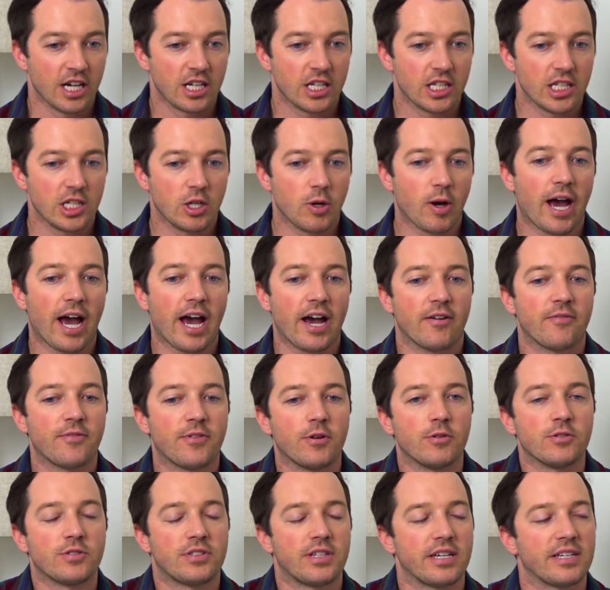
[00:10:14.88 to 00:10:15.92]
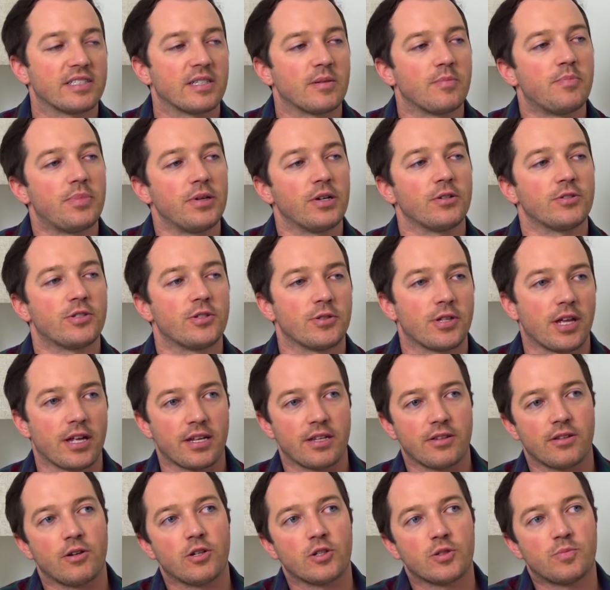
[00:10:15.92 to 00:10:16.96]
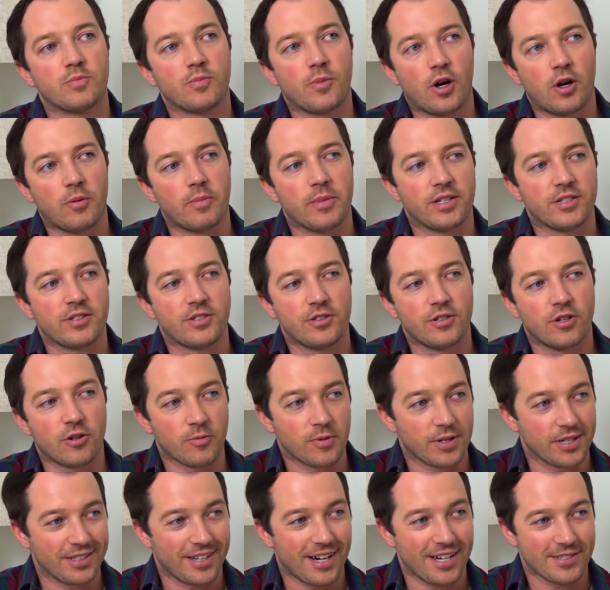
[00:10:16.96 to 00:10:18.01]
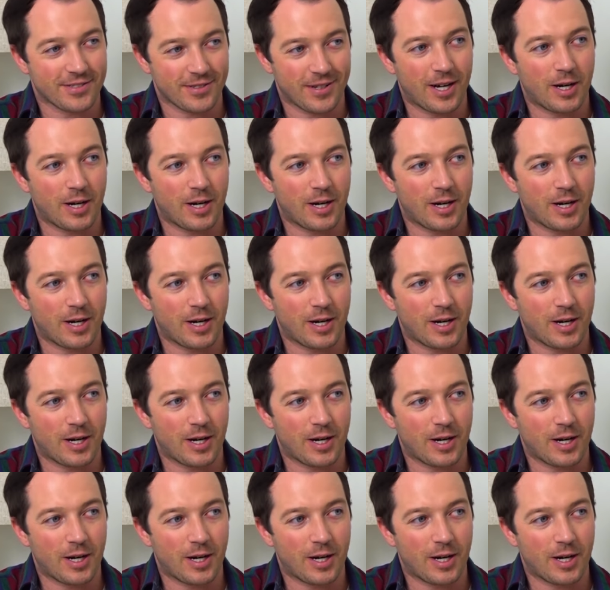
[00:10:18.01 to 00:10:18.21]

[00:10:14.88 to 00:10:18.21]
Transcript: you have those things that build you that in those moments you don't realize are